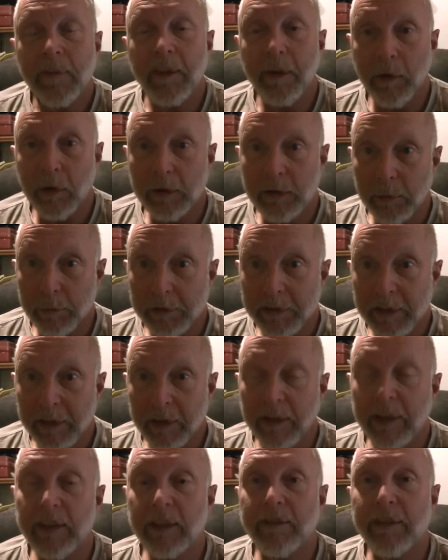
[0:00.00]
There are some
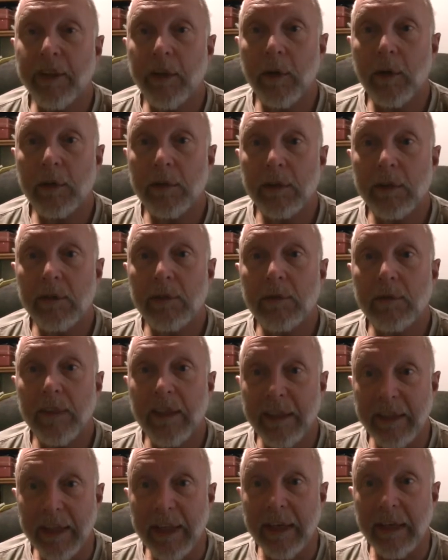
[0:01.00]
serious videos,
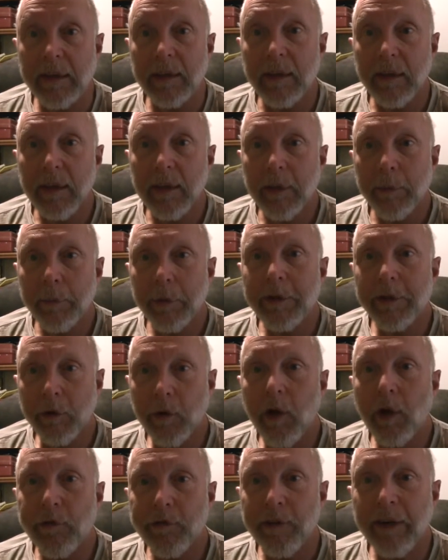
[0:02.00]
indeed, but
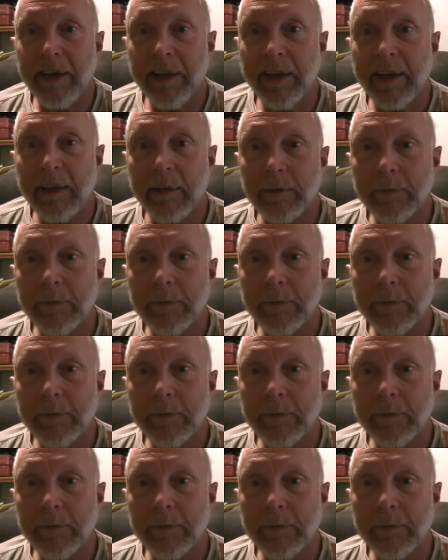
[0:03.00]
they're all friendly.